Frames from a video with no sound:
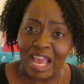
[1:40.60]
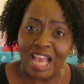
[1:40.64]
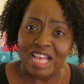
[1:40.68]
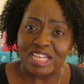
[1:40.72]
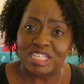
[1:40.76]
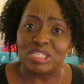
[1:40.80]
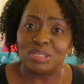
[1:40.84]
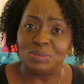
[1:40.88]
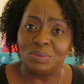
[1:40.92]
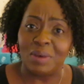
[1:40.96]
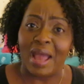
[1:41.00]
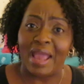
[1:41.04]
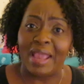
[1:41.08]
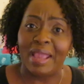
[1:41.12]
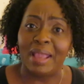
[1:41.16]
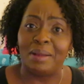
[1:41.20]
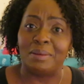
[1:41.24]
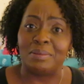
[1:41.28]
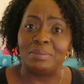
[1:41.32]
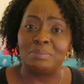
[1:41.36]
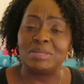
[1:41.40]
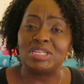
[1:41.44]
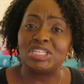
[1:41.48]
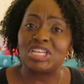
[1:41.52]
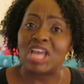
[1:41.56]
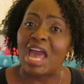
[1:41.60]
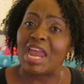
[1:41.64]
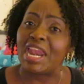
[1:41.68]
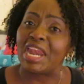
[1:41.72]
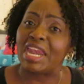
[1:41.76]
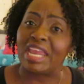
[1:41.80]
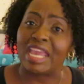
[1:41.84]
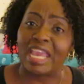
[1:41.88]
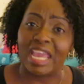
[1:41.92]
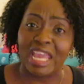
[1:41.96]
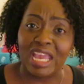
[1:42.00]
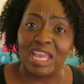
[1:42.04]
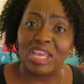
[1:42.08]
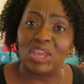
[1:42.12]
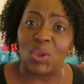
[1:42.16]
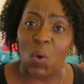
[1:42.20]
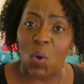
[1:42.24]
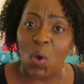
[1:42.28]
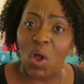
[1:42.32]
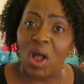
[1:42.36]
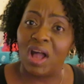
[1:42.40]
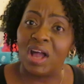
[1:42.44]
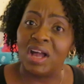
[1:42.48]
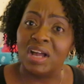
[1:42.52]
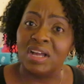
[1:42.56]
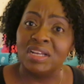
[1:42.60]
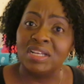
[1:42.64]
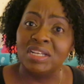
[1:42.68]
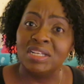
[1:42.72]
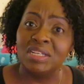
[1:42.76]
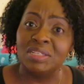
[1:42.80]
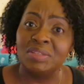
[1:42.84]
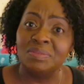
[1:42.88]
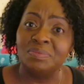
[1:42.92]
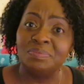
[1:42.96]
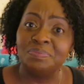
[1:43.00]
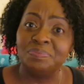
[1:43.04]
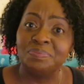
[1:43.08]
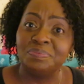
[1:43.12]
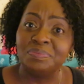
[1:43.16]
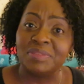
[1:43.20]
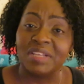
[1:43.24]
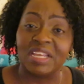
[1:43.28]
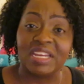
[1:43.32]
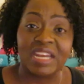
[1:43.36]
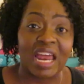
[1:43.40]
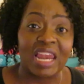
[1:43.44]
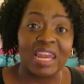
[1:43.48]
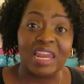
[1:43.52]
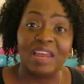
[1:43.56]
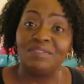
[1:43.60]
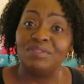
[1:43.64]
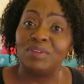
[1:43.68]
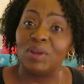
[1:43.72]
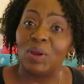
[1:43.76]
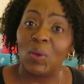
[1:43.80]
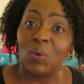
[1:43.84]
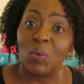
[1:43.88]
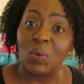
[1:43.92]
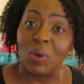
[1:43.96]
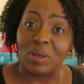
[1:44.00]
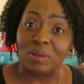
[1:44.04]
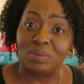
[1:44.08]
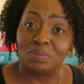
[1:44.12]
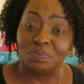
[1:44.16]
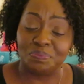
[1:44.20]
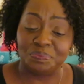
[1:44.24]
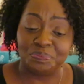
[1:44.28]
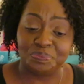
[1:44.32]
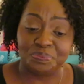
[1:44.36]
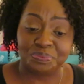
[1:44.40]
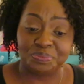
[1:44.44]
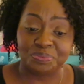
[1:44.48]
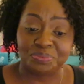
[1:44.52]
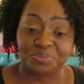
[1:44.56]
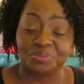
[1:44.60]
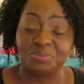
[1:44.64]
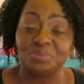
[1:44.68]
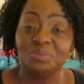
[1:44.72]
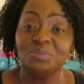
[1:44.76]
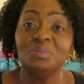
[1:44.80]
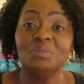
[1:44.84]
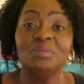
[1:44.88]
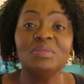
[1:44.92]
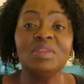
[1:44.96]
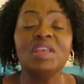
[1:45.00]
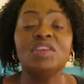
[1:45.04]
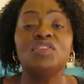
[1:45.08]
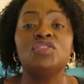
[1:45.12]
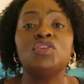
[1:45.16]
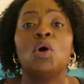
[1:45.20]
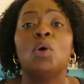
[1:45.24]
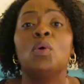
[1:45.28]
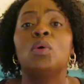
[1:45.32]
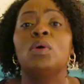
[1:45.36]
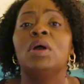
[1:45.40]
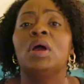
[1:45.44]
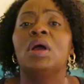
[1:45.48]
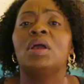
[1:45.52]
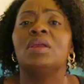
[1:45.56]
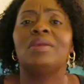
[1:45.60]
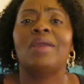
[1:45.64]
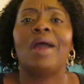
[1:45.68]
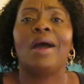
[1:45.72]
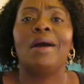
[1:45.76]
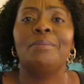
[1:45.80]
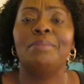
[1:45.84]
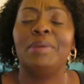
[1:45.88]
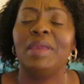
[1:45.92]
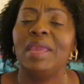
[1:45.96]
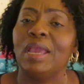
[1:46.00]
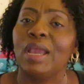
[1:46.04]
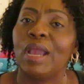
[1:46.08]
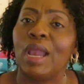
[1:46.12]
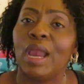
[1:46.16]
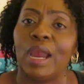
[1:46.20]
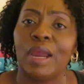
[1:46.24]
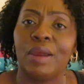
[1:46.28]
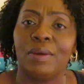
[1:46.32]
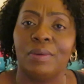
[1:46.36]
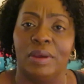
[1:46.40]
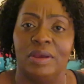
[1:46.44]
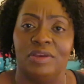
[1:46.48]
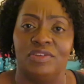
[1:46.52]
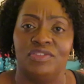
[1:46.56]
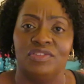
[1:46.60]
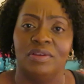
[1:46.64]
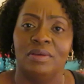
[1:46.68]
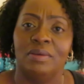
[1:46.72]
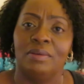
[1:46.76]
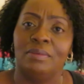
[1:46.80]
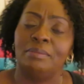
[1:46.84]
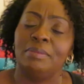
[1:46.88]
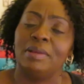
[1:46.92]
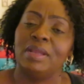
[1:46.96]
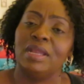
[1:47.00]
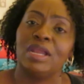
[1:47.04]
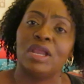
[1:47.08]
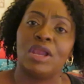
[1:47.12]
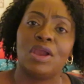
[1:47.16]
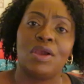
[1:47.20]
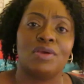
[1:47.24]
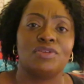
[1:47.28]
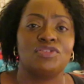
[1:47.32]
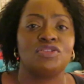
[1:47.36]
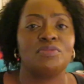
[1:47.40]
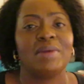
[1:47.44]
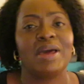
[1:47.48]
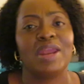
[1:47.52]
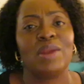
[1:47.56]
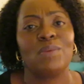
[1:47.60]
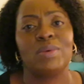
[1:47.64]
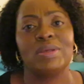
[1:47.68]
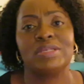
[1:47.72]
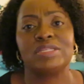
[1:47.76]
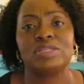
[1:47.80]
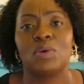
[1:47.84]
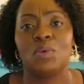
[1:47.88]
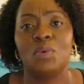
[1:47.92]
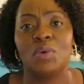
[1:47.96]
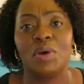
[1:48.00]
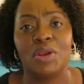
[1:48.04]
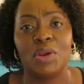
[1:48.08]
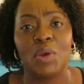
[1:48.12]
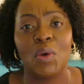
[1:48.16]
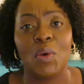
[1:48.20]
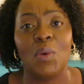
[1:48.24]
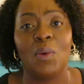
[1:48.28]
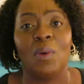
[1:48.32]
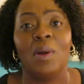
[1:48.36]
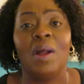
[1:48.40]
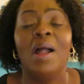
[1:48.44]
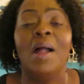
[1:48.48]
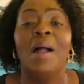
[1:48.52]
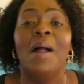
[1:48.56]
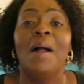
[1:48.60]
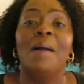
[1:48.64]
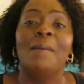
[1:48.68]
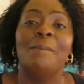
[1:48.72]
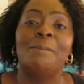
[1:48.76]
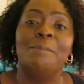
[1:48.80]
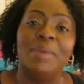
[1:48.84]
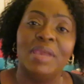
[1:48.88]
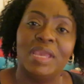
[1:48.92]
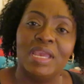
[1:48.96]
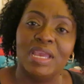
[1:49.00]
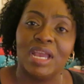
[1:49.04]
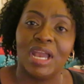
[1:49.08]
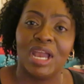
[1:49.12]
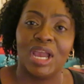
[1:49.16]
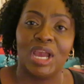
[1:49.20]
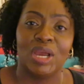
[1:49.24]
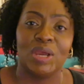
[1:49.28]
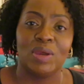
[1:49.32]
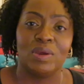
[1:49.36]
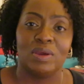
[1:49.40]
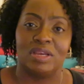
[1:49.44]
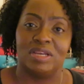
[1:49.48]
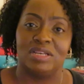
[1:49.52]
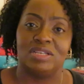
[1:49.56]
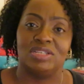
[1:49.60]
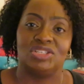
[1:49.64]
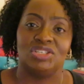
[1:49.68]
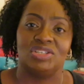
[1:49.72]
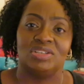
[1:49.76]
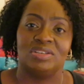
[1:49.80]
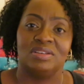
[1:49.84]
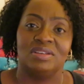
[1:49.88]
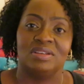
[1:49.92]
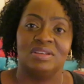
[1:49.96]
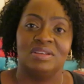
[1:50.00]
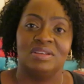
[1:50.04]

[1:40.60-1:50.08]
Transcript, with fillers: That's who I am. I'm a child of the king, y'all. And I love the Lord. So, y'all be encouraged. Be encouraged no matter what's going on. Be encouraged